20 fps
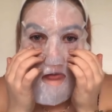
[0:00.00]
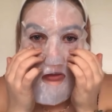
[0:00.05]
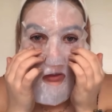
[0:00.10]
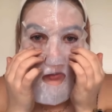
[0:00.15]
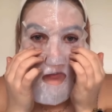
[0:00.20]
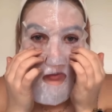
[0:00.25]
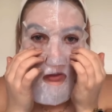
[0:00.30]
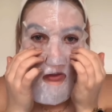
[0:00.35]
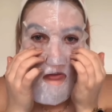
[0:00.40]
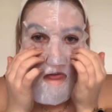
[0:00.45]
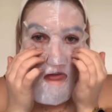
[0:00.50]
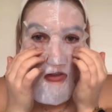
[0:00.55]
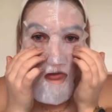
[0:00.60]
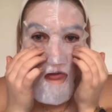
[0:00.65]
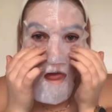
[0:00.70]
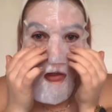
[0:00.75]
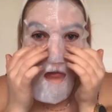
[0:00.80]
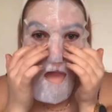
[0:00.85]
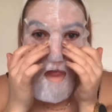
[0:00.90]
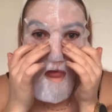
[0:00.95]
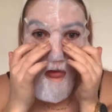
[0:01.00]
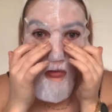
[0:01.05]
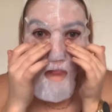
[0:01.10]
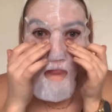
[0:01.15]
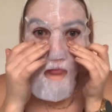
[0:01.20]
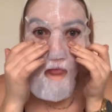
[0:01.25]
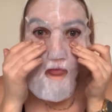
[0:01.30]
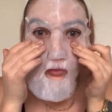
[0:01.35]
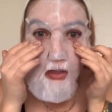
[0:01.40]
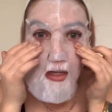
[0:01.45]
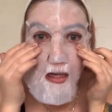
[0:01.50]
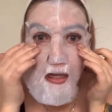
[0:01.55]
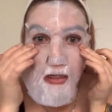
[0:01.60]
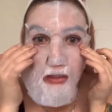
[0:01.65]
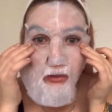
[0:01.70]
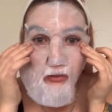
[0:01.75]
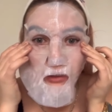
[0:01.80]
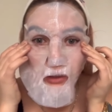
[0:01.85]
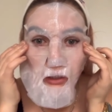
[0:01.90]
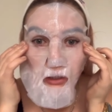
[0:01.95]
Like when I tell you I've got a moon
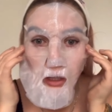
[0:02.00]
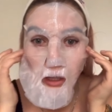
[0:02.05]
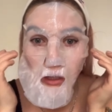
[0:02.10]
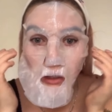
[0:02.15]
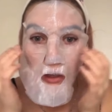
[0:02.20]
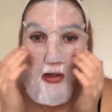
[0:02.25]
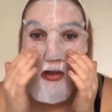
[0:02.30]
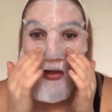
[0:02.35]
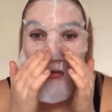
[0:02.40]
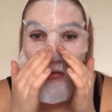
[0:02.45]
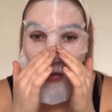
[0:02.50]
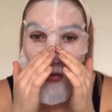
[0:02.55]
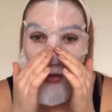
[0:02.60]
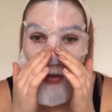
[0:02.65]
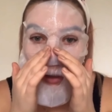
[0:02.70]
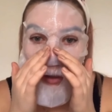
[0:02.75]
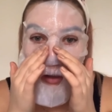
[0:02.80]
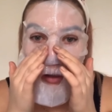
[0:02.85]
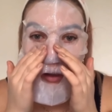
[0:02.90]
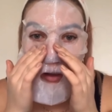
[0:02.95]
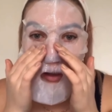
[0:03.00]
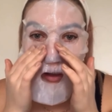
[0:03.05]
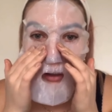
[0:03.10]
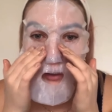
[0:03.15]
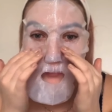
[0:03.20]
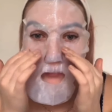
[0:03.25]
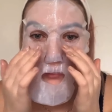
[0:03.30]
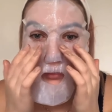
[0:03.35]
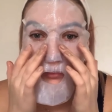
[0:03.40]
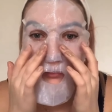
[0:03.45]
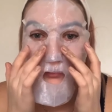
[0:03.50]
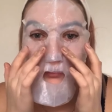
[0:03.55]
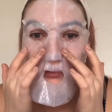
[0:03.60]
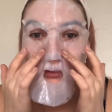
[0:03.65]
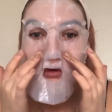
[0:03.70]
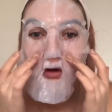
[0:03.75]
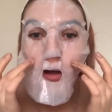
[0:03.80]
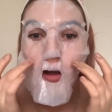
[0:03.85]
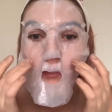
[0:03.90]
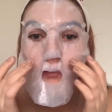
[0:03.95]
head or an egg head, I'm
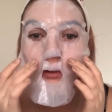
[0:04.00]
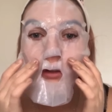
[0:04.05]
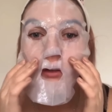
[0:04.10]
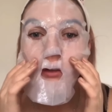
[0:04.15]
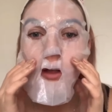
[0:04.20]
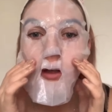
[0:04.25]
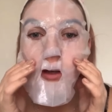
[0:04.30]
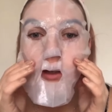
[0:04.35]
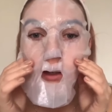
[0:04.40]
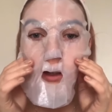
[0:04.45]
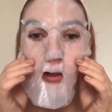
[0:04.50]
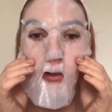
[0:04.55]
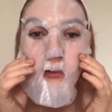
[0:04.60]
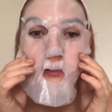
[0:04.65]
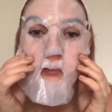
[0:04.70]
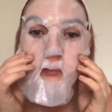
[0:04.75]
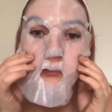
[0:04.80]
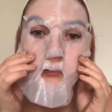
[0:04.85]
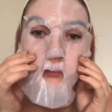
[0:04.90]
not lying.